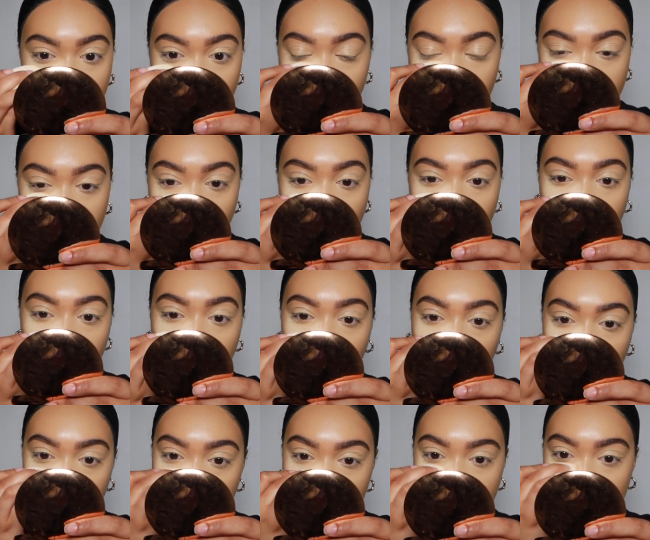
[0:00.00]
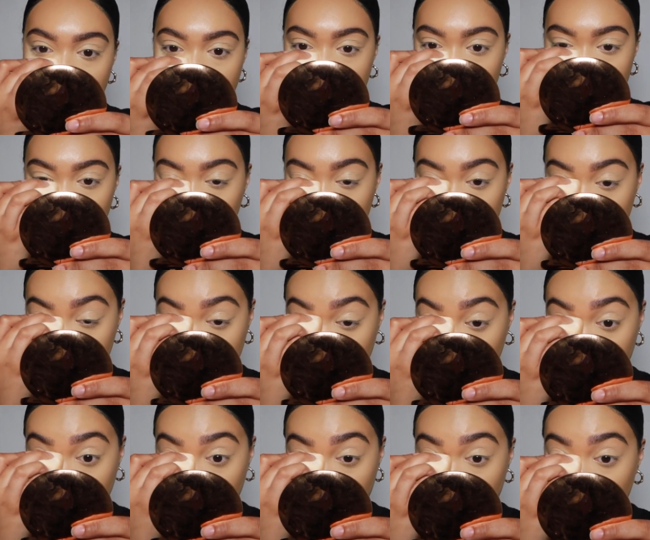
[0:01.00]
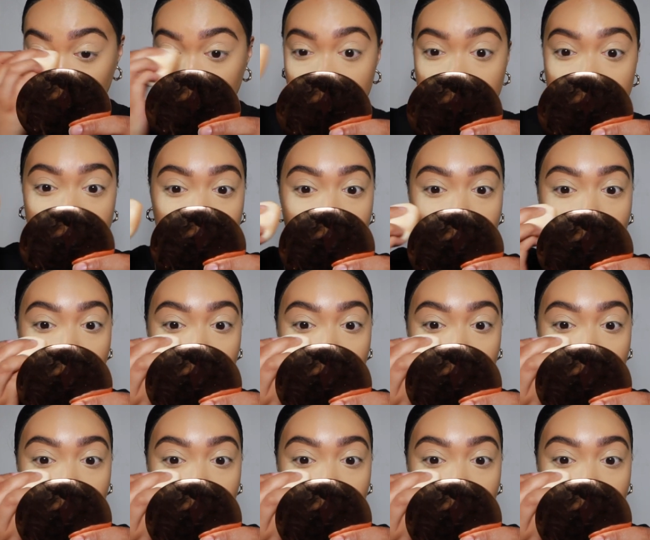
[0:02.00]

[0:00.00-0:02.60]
picked up so much product.